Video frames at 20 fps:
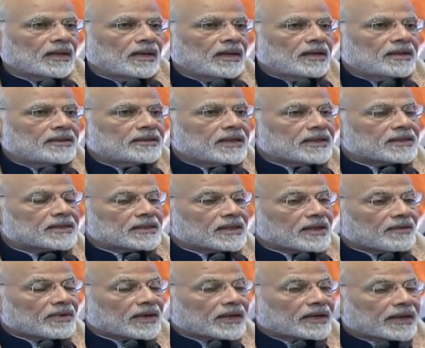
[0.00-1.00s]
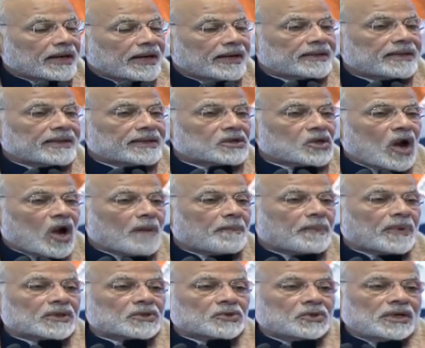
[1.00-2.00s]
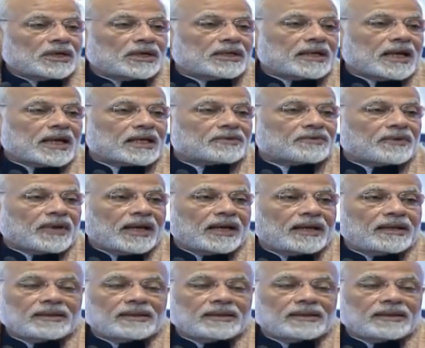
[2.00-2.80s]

This is our greatest opportunity as well